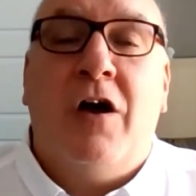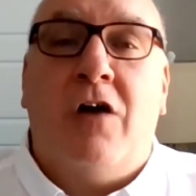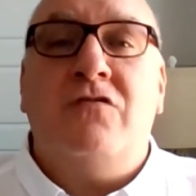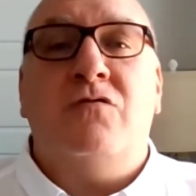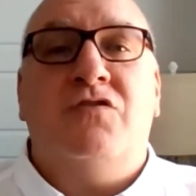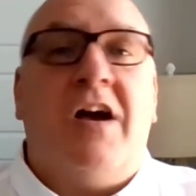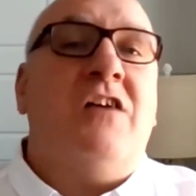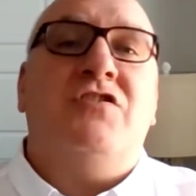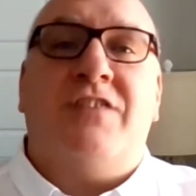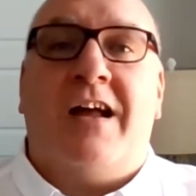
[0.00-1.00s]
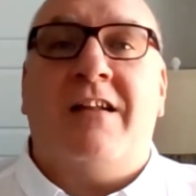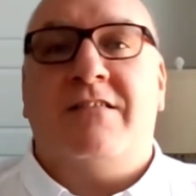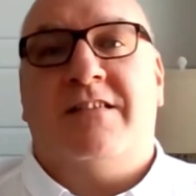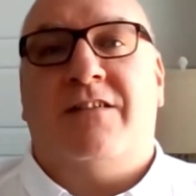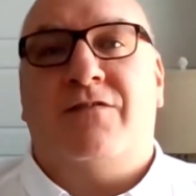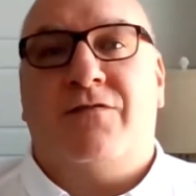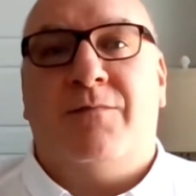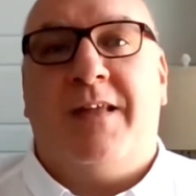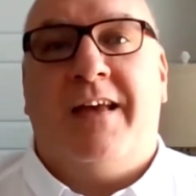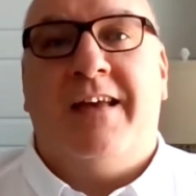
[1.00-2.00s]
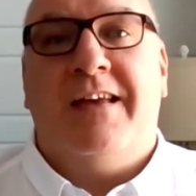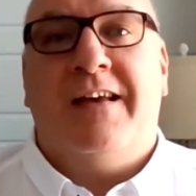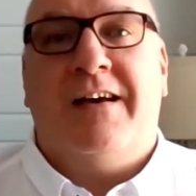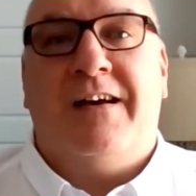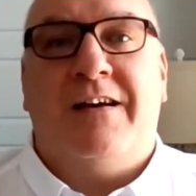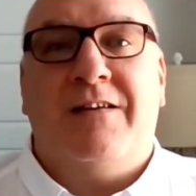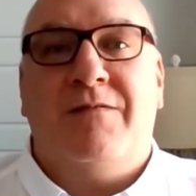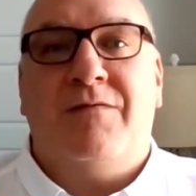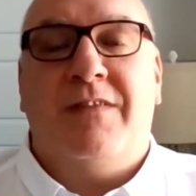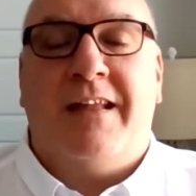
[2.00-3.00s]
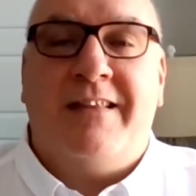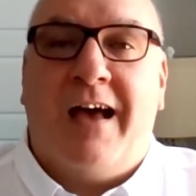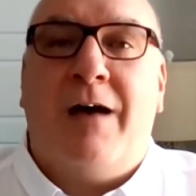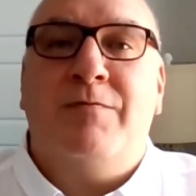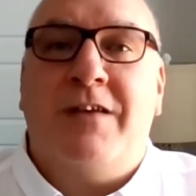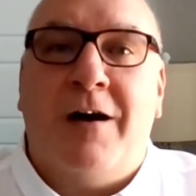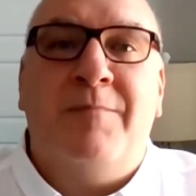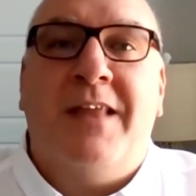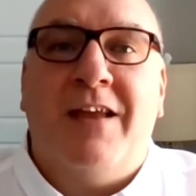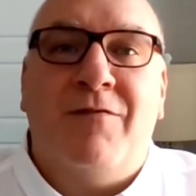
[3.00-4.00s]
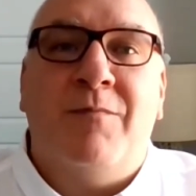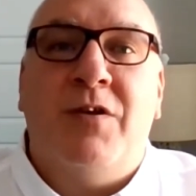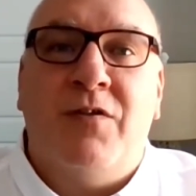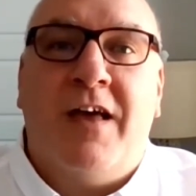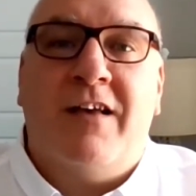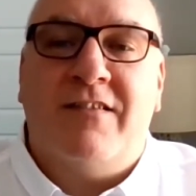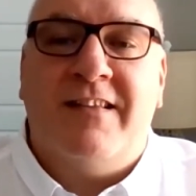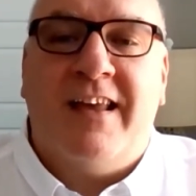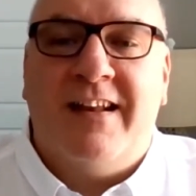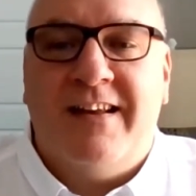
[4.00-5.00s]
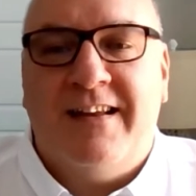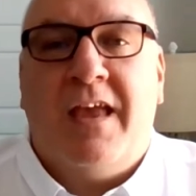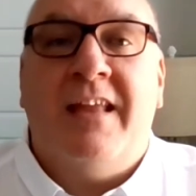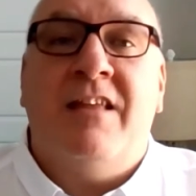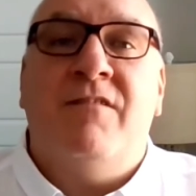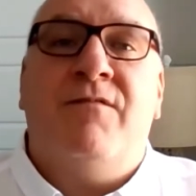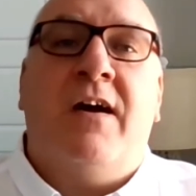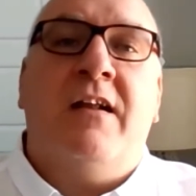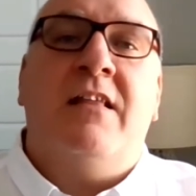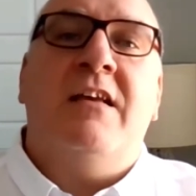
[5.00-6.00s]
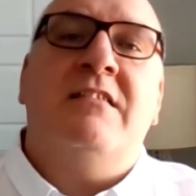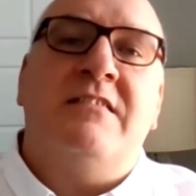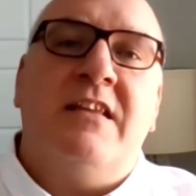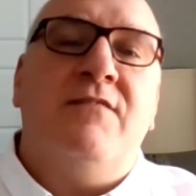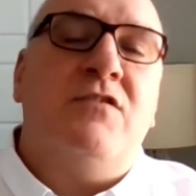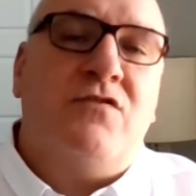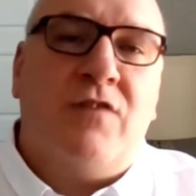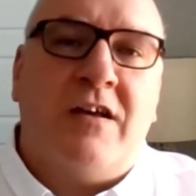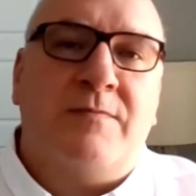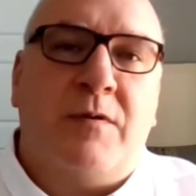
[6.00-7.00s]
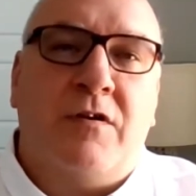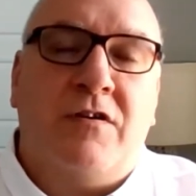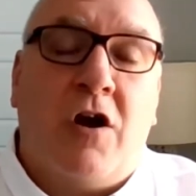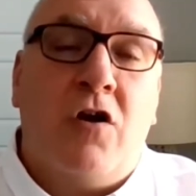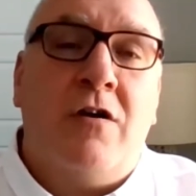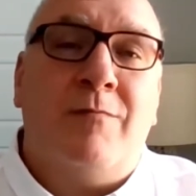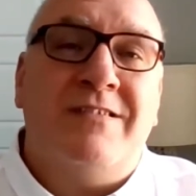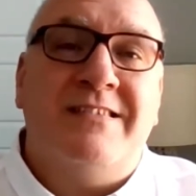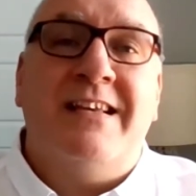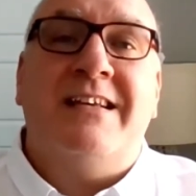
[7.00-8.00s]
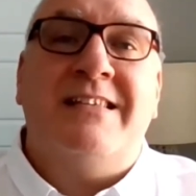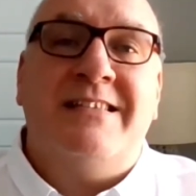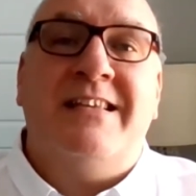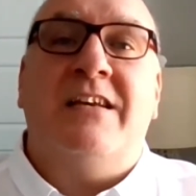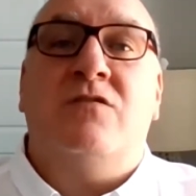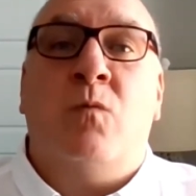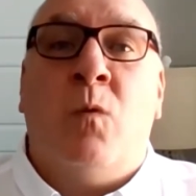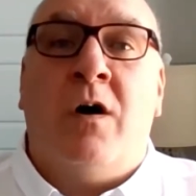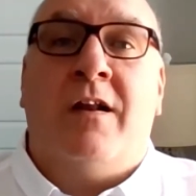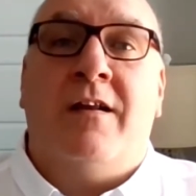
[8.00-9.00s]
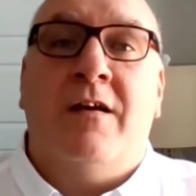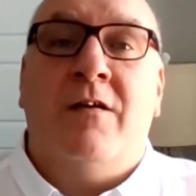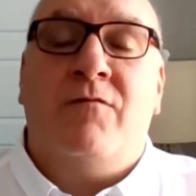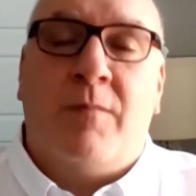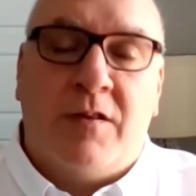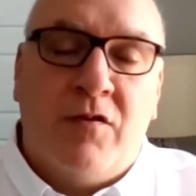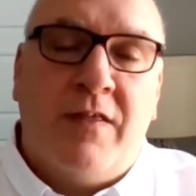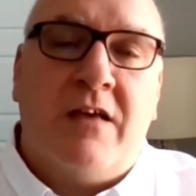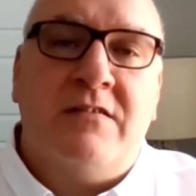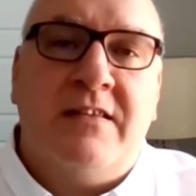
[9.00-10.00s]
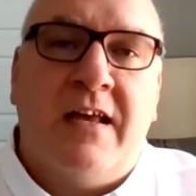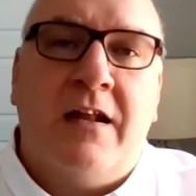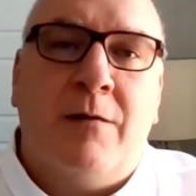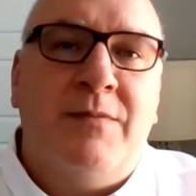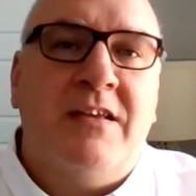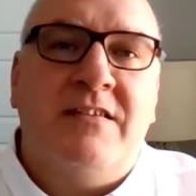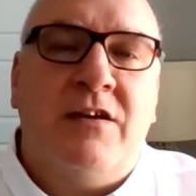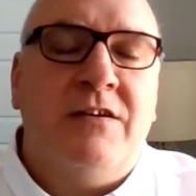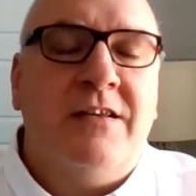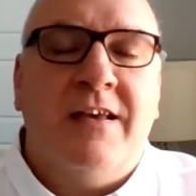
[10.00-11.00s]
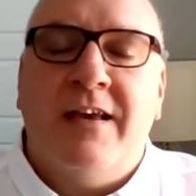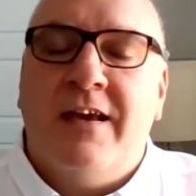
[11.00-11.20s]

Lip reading: Also, Josh Donaldson is from that Topps update from 2010. And then finally, Steven Strasberg, card number 661 from the 2010 update series.